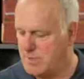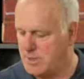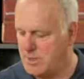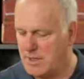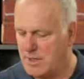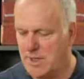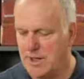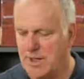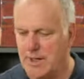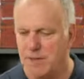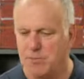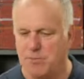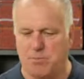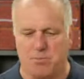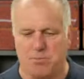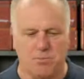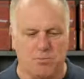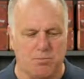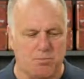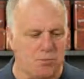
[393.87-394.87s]
got to
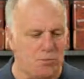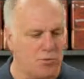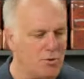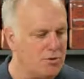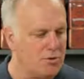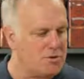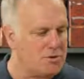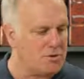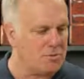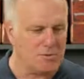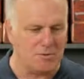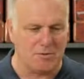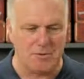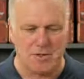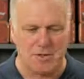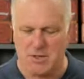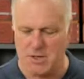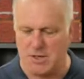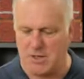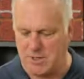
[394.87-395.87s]
pour some of
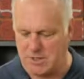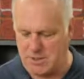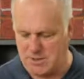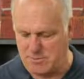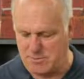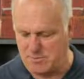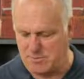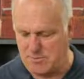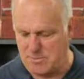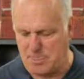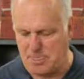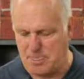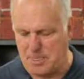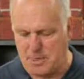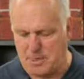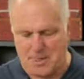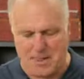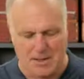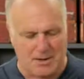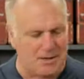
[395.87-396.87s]
the,
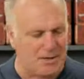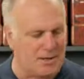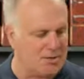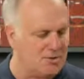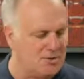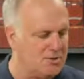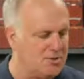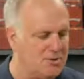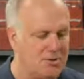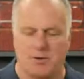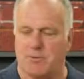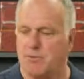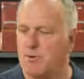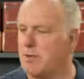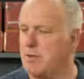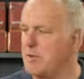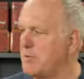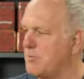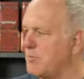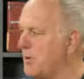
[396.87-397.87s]
now I got to get rid of
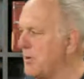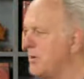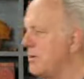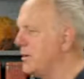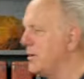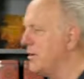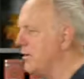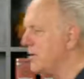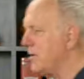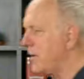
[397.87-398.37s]
this water here.